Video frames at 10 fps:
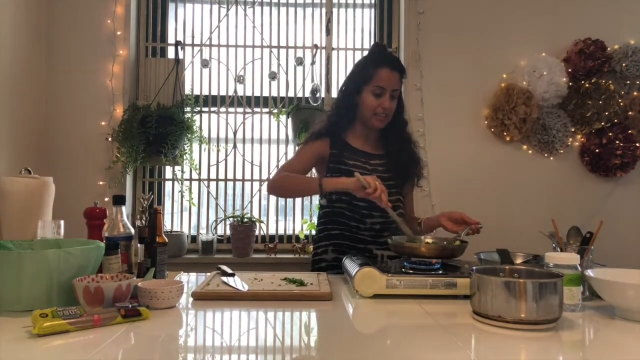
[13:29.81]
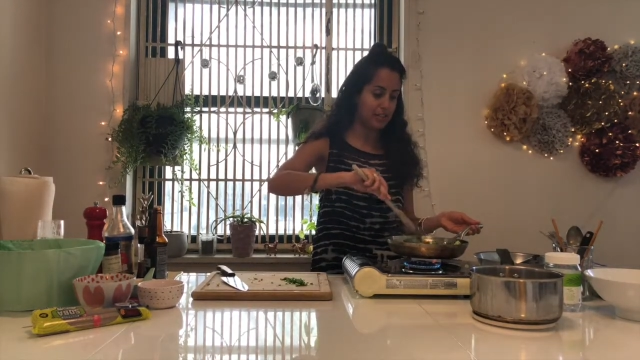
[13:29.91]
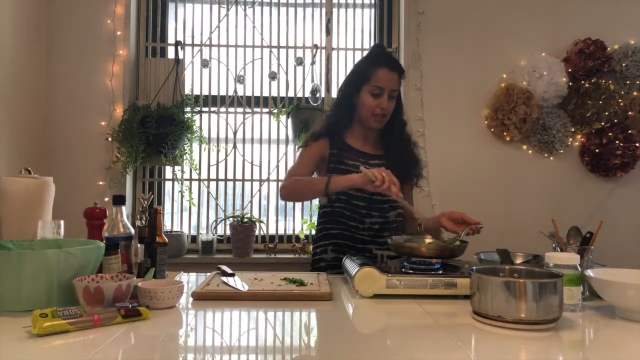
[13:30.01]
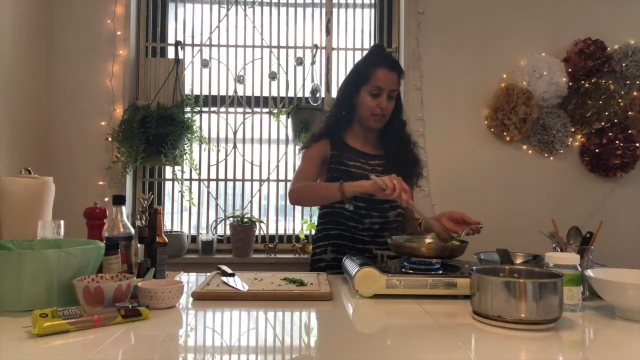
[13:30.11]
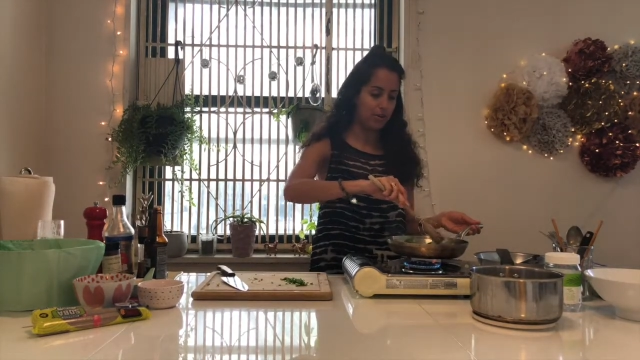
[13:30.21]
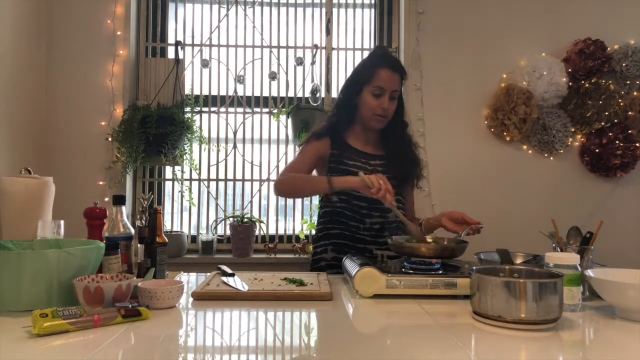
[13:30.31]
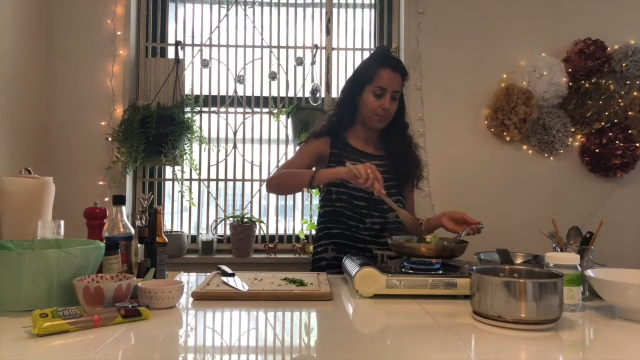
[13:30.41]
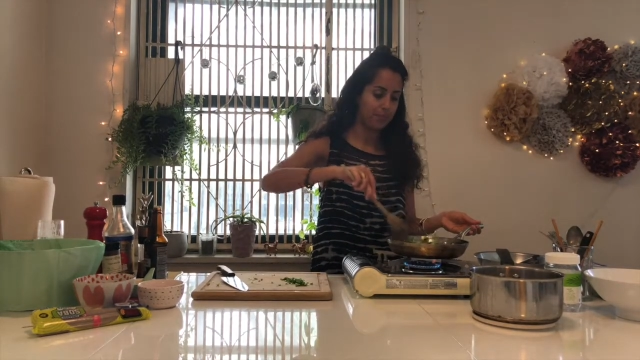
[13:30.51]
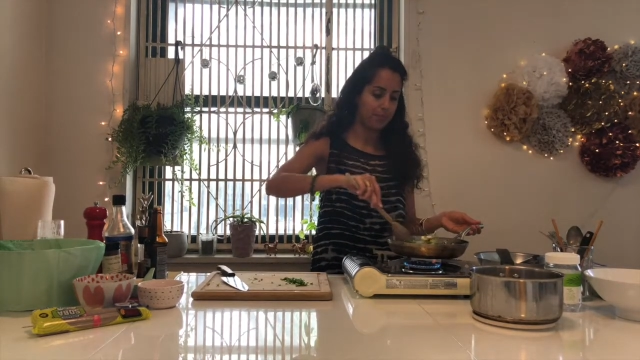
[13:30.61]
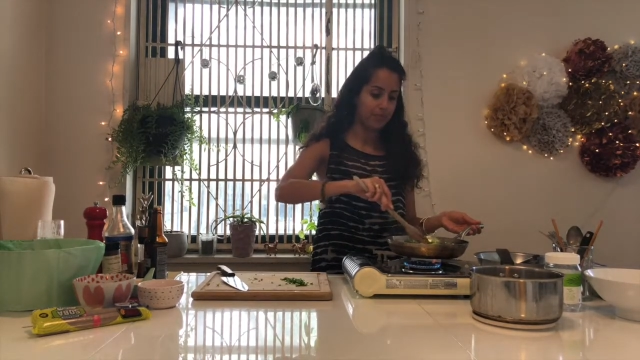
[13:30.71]
so
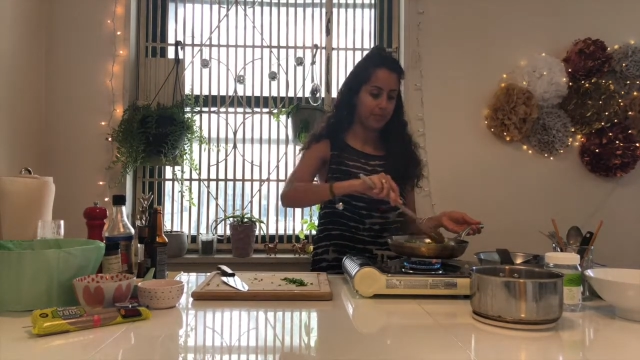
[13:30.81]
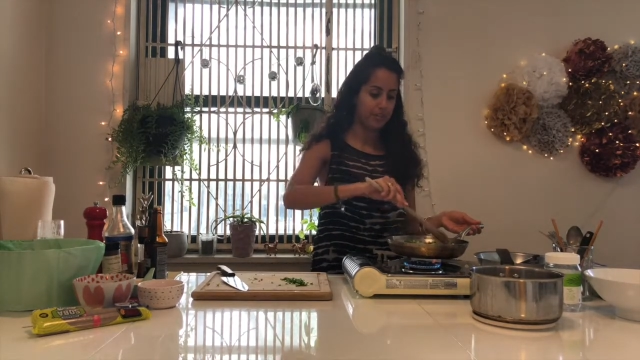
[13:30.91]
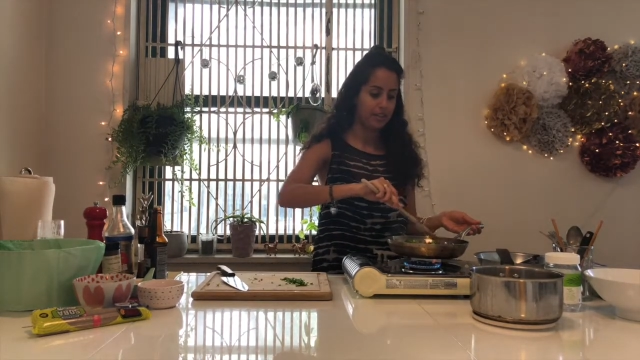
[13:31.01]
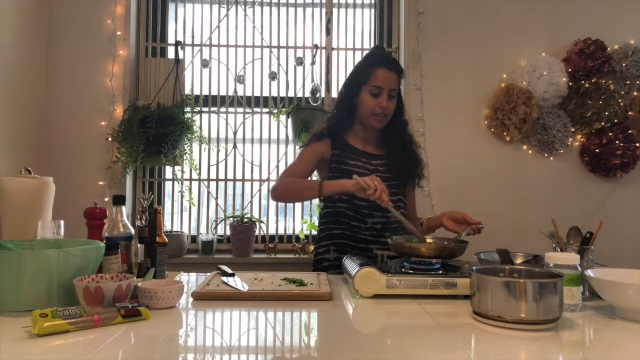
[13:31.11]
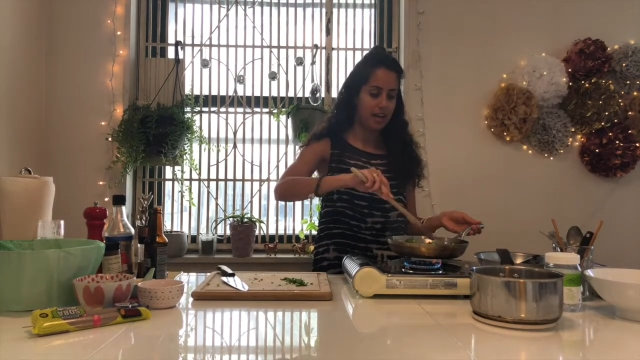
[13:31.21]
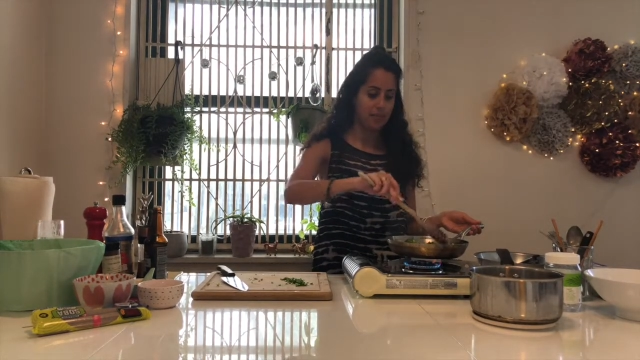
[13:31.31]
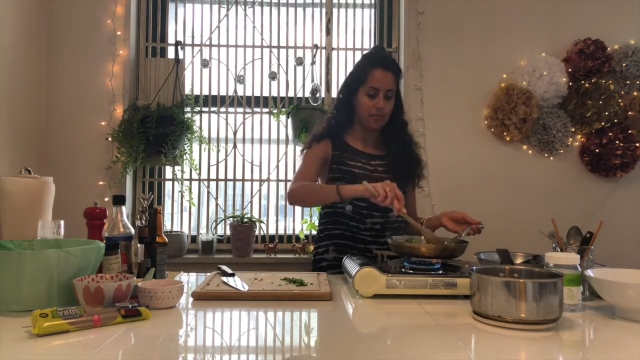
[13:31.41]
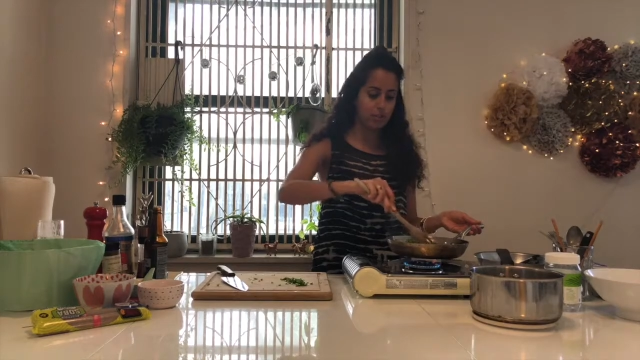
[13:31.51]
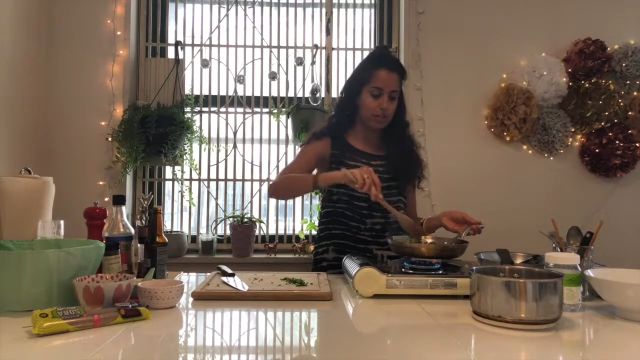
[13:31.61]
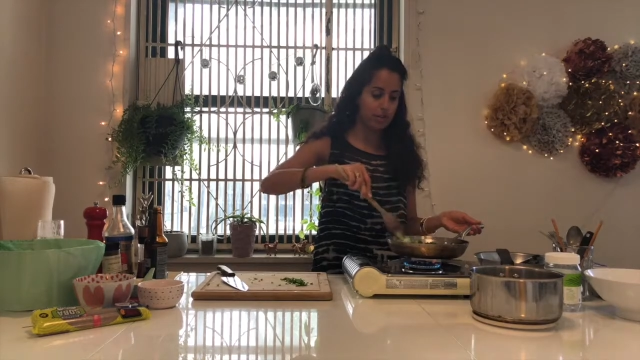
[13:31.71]
I'm
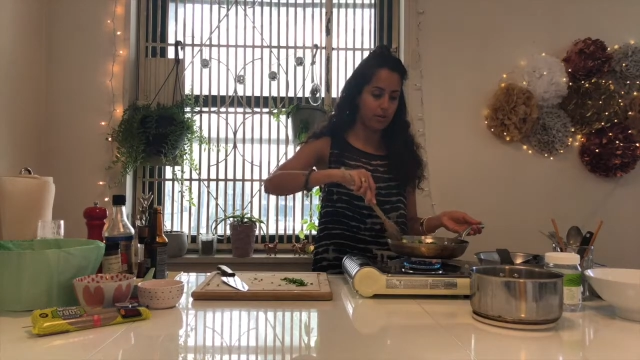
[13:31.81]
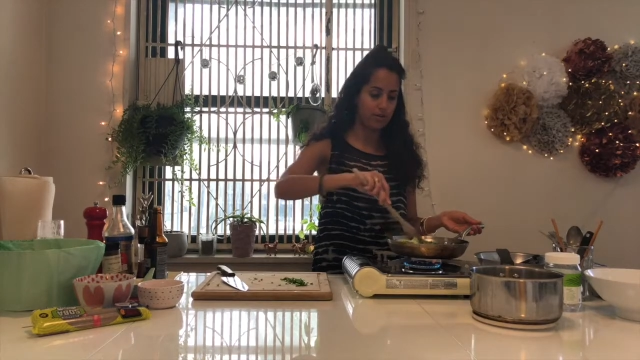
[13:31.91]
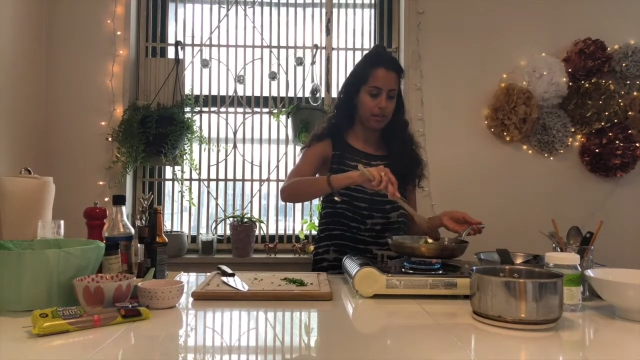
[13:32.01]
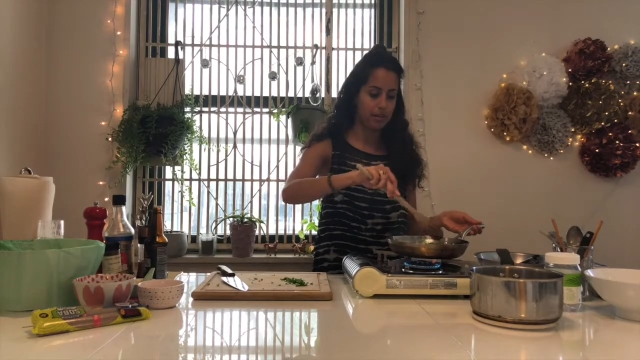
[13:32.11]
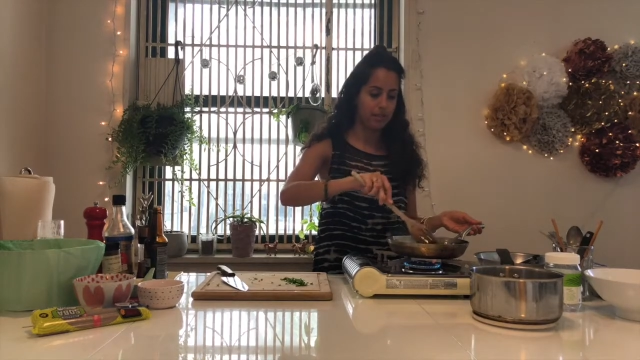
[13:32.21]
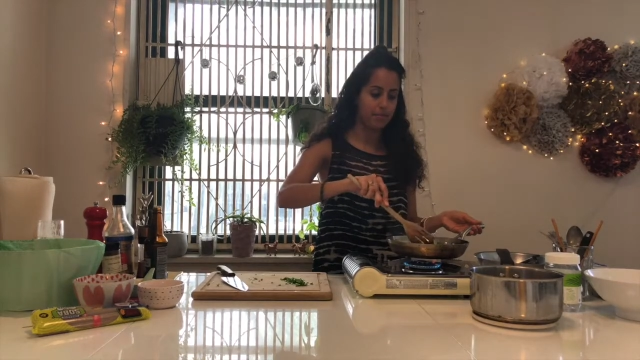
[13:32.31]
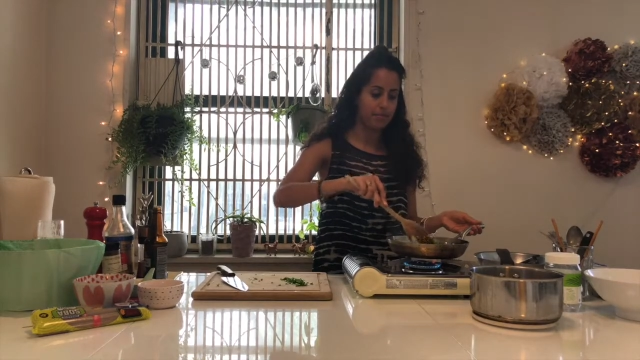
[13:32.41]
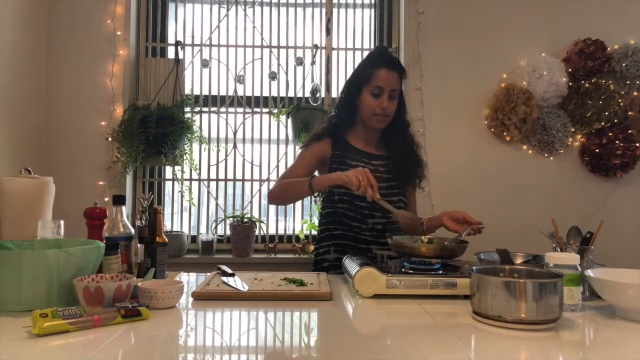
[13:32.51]
just going with it.